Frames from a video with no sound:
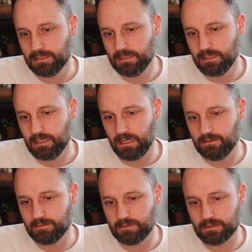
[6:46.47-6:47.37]
And
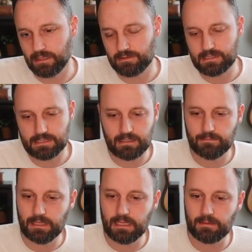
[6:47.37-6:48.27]
I don't see an
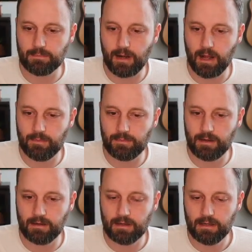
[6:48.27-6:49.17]
immediate problem
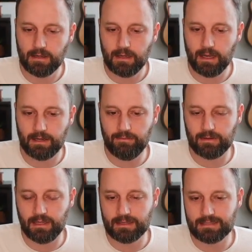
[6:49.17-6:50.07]
there. I don't have a
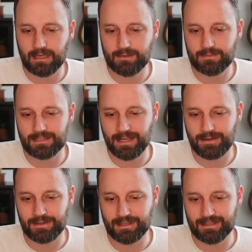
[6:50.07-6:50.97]
lot of time to
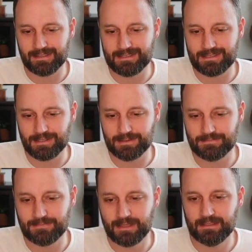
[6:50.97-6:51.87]
calculate this, so
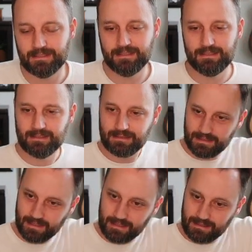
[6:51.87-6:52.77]

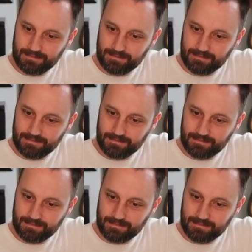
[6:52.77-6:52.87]
I